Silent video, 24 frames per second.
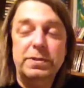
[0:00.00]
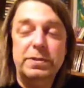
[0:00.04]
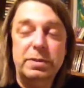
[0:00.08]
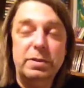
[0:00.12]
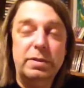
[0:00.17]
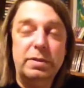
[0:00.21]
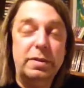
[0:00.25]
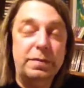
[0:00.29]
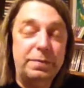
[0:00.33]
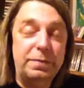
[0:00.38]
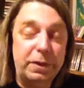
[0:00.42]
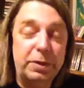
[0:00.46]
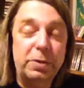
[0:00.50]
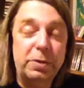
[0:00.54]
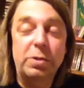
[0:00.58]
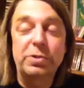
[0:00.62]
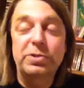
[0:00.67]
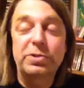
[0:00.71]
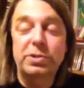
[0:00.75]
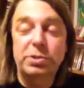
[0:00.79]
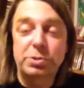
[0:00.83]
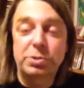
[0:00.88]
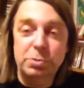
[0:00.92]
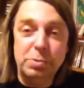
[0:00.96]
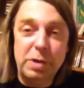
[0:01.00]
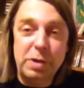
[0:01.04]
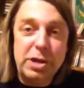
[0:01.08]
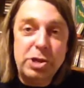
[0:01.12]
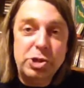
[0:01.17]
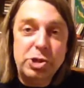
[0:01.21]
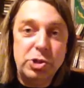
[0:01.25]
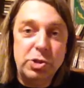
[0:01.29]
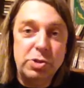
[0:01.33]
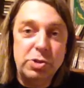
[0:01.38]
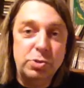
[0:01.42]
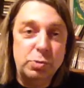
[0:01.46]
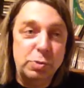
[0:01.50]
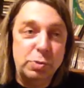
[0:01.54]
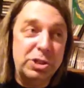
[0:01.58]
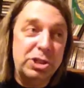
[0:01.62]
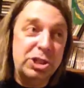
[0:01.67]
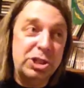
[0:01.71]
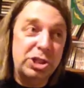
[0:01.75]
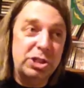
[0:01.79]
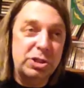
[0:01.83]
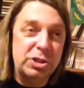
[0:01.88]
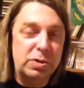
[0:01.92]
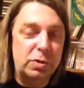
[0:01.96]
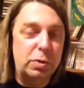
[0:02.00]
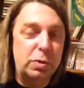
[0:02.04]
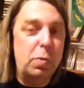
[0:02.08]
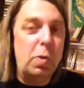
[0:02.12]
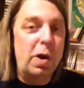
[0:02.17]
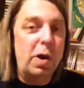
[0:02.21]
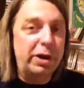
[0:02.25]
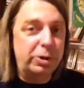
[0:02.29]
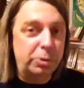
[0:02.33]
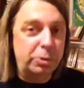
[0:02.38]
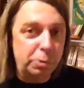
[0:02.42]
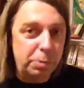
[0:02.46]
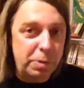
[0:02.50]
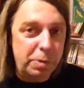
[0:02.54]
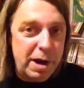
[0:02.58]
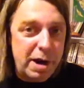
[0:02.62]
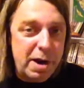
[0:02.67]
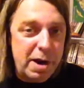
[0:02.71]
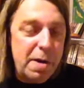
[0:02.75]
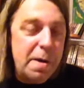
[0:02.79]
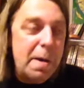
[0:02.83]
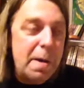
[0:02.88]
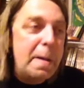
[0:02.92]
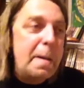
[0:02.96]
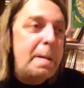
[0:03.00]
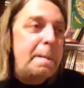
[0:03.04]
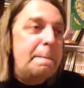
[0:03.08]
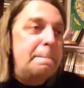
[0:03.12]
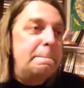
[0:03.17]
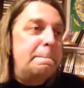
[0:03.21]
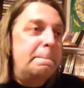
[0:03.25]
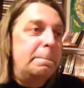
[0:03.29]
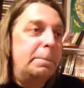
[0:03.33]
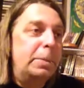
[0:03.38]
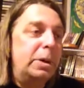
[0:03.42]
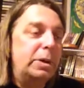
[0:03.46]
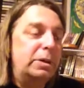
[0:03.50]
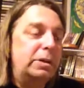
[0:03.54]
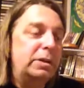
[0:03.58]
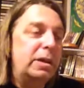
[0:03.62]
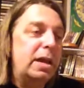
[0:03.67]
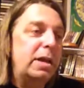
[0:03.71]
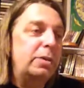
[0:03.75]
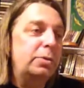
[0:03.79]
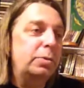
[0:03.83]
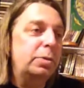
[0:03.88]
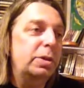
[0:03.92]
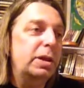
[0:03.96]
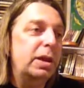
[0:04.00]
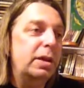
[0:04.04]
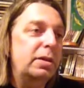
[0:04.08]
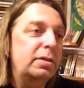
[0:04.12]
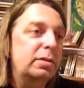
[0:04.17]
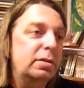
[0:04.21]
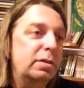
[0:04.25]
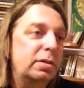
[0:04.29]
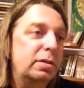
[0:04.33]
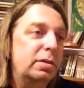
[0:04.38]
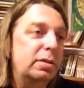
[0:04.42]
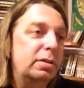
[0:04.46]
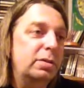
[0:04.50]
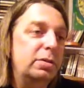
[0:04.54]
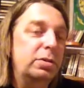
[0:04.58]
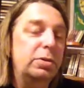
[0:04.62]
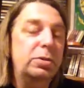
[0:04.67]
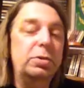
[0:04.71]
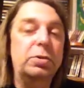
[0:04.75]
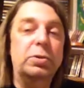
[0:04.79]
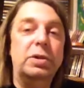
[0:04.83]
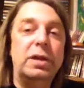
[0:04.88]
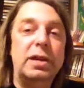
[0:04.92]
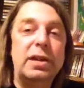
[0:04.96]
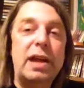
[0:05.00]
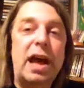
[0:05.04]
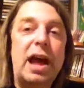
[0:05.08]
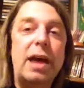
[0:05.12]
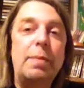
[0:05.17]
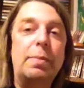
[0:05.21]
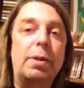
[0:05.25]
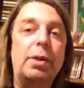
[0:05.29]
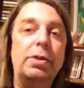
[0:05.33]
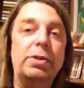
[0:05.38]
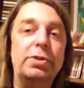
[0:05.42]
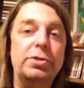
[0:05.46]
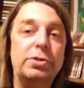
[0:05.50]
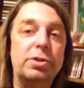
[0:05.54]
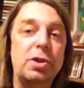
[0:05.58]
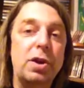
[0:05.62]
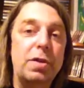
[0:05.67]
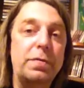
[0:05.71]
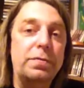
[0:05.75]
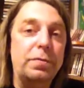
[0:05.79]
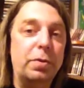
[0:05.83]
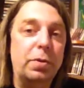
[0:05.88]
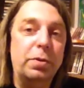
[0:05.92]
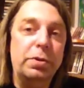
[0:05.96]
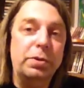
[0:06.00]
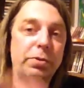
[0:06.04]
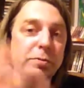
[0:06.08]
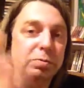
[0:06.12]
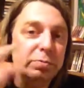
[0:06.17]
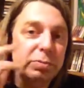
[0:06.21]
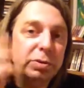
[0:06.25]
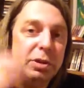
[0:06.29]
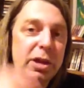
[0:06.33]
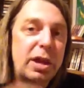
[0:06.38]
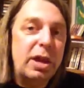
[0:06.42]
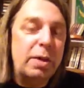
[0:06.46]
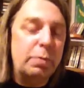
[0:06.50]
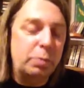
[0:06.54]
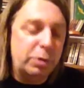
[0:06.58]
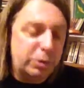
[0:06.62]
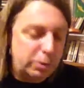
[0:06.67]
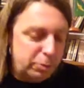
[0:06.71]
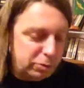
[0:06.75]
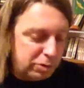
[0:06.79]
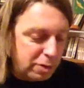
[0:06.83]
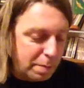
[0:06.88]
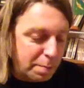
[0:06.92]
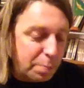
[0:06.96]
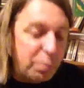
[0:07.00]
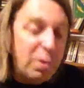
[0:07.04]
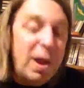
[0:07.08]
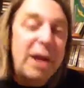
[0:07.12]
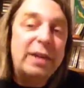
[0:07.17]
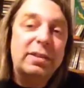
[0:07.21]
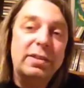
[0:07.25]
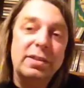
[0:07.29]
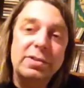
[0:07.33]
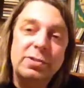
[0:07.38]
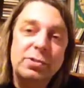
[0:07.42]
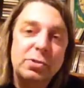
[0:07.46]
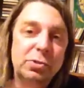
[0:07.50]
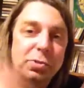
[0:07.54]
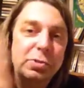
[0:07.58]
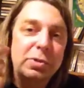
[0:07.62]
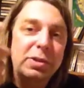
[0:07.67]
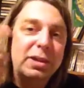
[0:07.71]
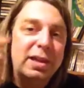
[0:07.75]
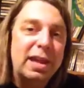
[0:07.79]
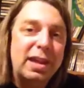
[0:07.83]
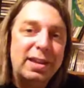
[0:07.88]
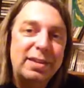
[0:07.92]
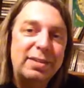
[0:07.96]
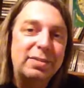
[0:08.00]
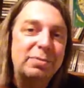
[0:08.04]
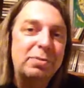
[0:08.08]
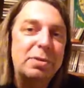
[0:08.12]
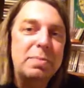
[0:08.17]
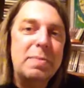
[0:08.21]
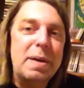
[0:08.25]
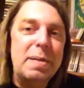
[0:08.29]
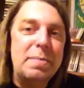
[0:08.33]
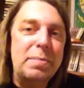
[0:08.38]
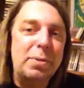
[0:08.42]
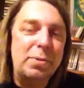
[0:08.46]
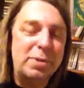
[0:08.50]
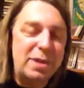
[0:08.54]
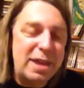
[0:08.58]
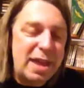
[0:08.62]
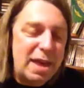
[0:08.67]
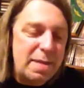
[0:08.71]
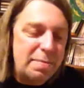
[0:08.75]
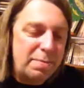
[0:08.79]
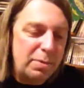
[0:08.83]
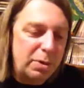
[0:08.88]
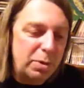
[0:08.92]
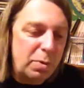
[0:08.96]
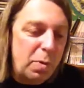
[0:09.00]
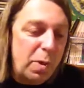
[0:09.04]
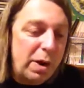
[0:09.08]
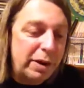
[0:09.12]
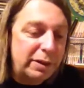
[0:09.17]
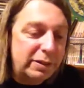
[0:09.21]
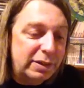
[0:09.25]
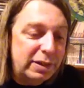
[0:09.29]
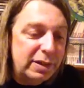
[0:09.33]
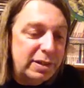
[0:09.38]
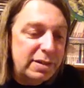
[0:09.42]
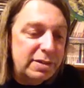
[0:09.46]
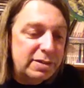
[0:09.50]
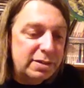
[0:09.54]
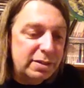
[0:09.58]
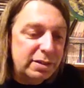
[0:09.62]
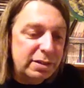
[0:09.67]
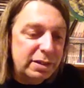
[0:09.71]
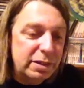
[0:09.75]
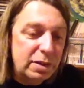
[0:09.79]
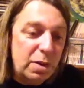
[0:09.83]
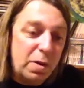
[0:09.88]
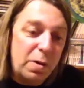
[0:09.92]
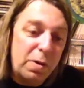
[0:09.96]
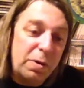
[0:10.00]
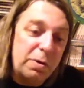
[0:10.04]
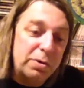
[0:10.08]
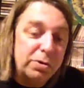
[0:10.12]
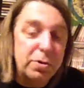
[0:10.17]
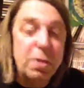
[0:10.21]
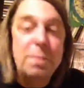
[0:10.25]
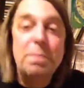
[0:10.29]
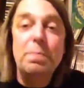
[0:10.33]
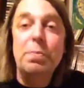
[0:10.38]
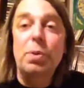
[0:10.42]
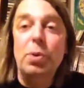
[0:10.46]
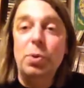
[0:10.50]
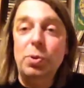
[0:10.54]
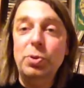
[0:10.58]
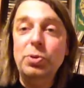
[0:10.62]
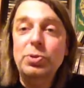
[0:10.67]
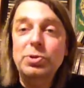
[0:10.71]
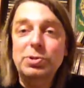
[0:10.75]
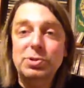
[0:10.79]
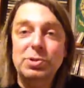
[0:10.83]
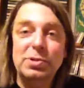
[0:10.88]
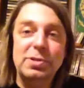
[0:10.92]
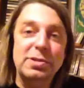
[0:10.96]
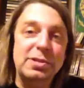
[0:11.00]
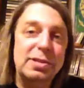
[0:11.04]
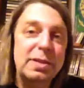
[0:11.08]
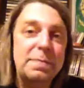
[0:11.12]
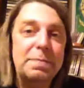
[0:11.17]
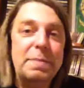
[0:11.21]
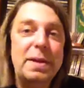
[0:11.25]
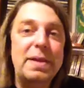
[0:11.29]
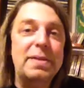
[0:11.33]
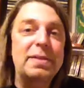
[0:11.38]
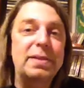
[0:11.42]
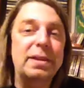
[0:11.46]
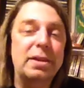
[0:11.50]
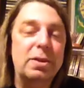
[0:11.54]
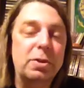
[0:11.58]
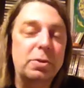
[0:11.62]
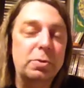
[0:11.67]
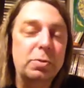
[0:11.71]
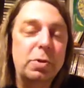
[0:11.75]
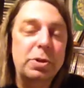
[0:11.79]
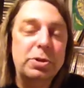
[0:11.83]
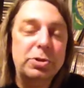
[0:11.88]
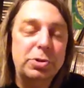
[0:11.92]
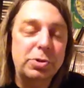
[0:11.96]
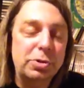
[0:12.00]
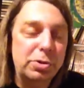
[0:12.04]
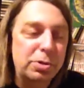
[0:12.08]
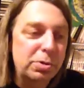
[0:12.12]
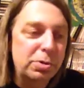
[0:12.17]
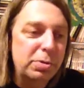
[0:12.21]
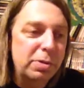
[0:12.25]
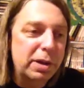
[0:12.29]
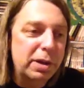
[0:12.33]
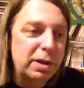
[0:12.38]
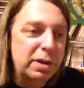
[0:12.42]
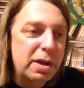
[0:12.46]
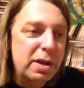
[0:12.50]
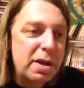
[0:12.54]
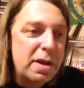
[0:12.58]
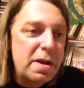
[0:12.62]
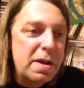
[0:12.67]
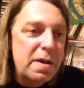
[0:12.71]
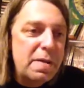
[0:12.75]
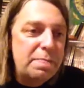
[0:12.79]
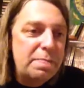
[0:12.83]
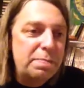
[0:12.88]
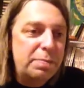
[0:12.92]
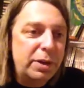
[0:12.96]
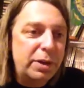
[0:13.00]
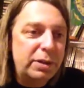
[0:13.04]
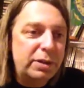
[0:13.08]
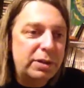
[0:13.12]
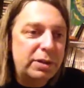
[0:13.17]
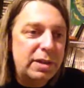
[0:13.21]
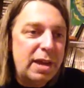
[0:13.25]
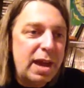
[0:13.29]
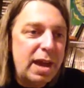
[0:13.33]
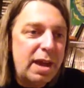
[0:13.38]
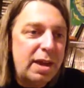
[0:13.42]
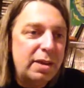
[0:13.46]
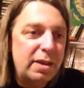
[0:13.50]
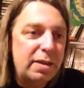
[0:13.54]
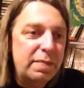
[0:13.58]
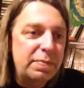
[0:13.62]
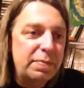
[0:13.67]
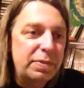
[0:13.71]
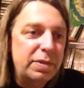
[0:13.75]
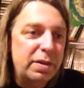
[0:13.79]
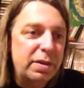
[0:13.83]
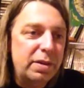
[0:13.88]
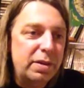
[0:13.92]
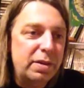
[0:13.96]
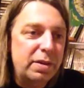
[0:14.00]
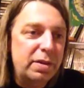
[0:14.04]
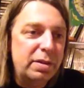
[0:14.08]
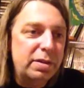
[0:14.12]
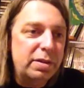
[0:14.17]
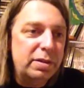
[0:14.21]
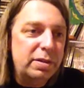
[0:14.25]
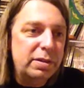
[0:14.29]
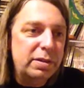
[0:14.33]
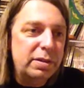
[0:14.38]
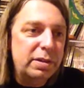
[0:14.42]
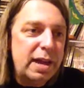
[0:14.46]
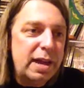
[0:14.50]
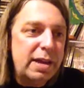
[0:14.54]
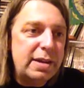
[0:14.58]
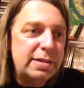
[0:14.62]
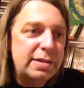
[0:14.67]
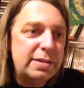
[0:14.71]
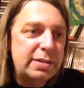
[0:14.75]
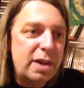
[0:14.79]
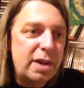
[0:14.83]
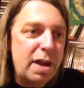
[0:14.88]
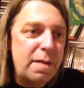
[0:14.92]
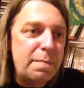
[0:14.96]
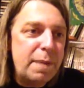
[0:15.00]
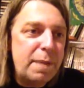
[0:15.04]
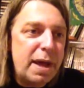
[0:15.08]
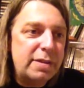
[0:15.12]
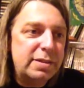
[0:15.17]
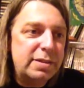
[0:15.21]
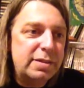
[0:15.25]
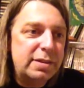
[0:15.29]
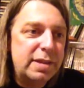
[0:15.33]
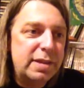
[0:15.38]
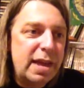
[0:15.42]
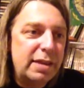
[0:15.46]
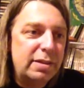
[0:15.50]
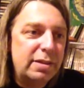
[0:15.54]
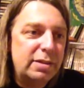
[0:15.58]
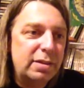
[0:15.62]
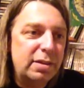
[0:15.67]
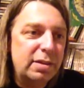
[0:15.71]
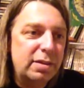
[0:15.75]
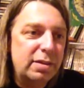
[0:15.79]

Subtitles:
difficult situations, which is quite rare. But yeah, you can eyeball the stuff, or yeah, with some practice you can remember them quite easily, or some bonuses depending on what you're doing. But yeah, that is combats that